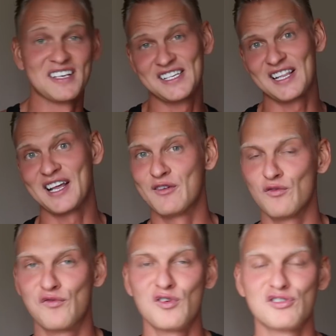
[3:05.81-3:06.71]
I said like,
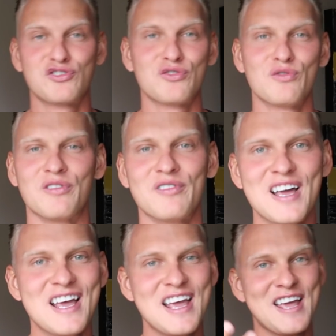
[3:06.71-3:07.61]
of course, sure.
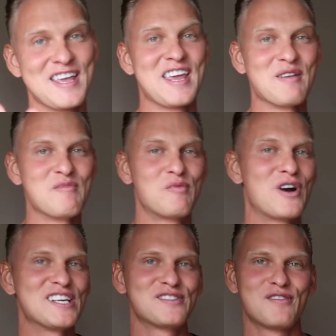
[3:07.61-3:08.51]
He can be
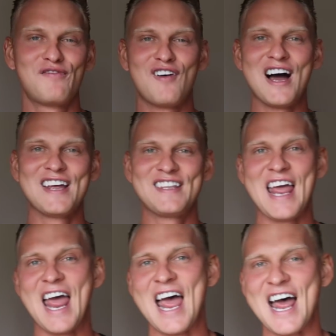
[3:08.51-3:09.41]
price of fight,
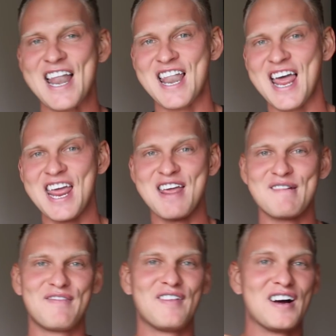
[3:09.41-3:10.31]
and
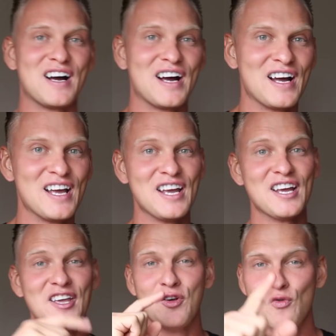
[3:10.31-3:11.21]
if
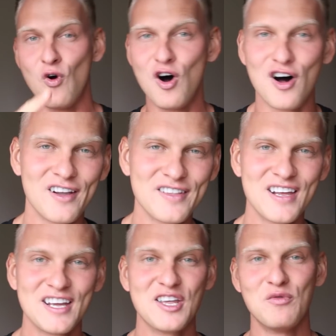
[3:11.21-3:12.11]
you won,
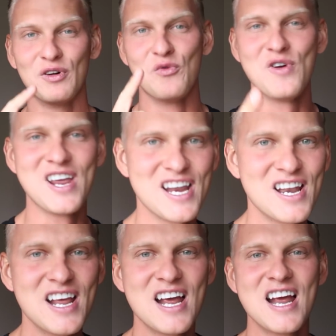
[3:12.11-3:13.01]
you will
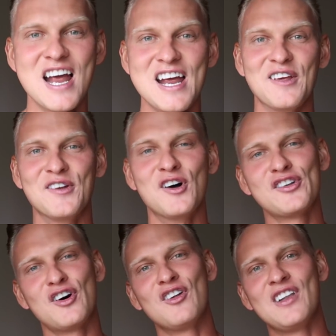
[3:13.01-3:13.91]
win. You
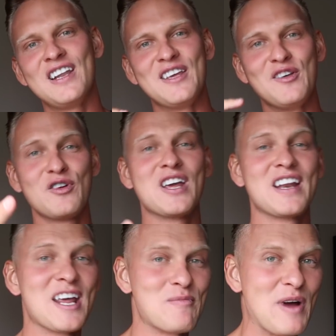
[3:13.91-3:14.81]
not only you can
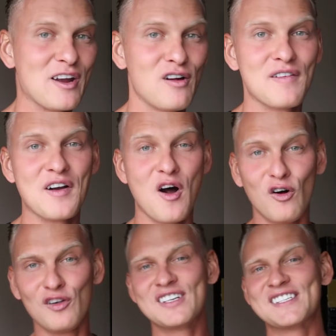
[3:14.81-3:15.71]
get my girlfriend,
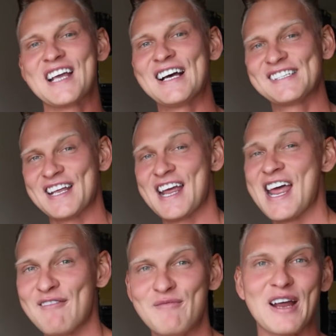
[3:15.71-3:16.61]
all these guys can
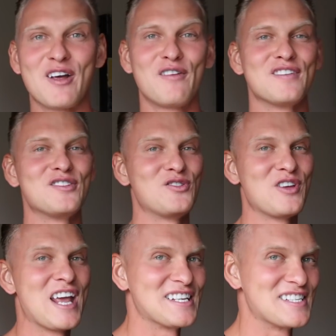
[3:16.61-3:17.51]
have my girlfriend
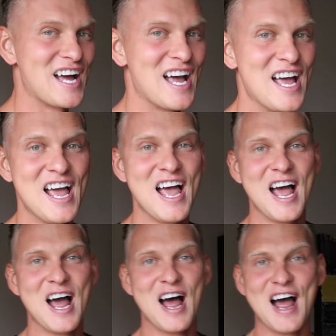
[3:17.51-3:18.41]
together.
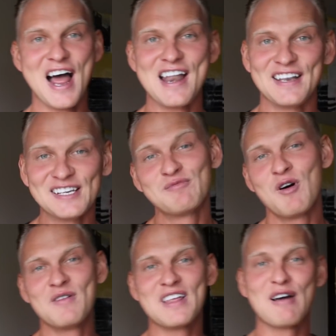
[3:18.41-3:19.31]
And this
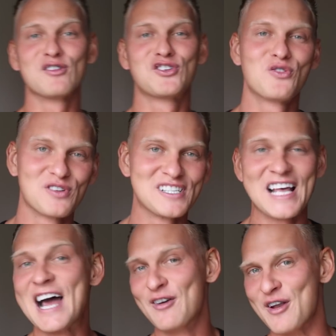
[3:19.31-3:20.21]
moment I was sure that
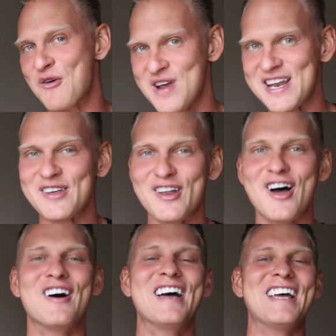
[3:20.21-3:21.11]
I'm gonna win, you know.